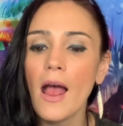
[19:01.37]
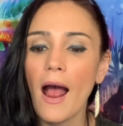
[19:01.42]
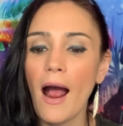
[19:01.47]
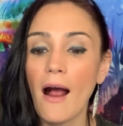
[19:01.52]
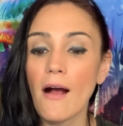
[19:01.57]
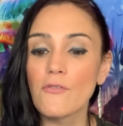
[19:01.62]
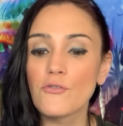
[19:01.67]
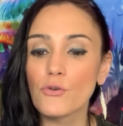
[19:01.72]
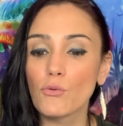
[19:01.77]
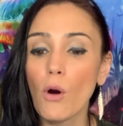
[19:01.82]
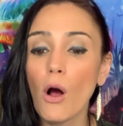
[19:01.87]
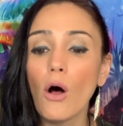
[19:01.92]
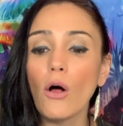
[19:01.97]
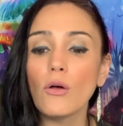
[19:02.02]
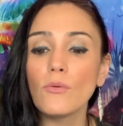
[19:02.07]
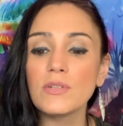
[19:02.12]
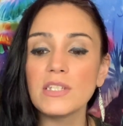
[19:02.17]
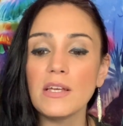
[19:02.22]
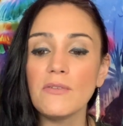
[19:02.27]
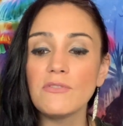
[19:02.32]
After all,
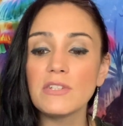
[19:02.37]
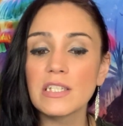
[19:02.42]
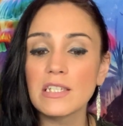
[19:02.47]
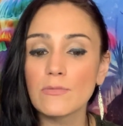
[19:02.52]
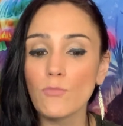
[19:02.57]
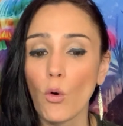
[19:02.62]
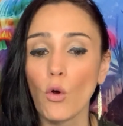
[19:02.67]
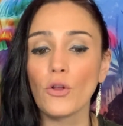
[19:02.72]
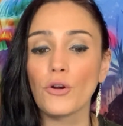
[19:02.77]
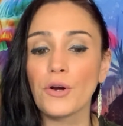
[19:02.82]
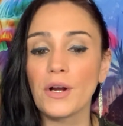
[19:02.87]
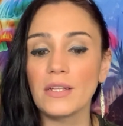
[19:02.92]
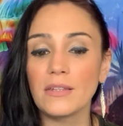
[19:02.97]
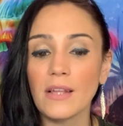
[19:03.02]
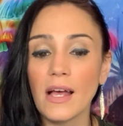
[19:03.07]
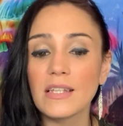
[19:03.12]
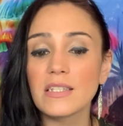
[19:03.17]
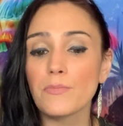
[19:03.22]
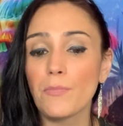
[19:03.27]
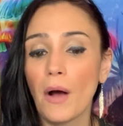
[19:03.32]
it was even smaller and
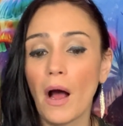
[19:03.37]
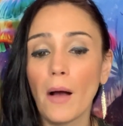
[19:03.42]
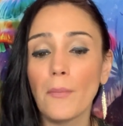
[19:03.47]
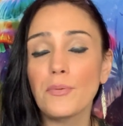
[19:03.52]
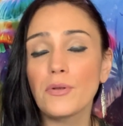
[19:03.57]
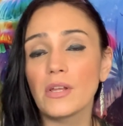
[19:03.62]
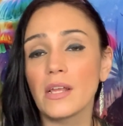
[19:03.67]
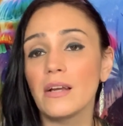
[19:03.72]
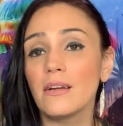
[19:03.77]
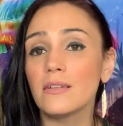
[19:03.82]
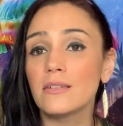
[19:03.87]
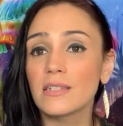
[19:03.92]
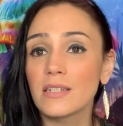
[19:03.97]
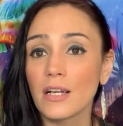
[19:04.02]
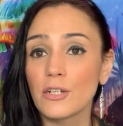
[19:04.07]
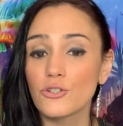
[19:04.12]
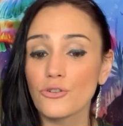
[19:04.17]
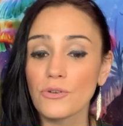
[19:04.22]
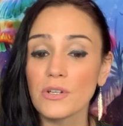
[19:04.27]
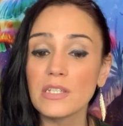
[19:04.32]
less populated
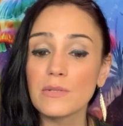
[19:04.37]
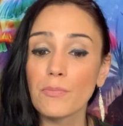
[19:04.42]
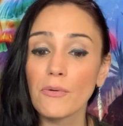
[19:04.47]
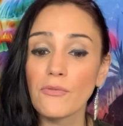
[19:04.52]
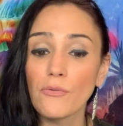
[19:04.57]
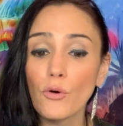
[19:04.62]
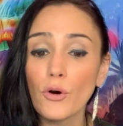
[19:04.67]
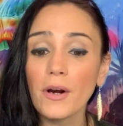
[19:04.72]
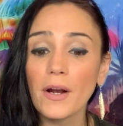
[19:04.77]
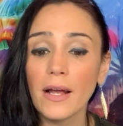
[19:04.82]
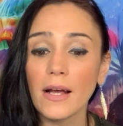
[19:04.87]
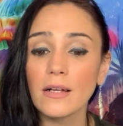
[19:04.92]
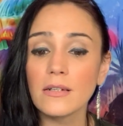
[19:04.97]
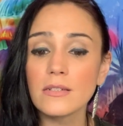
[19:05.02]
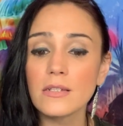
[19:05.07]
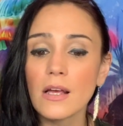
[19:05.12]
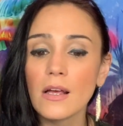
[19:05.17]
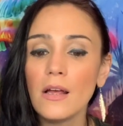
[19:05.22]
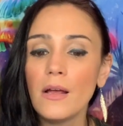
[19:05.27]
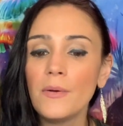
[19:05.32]
centuries beforehand.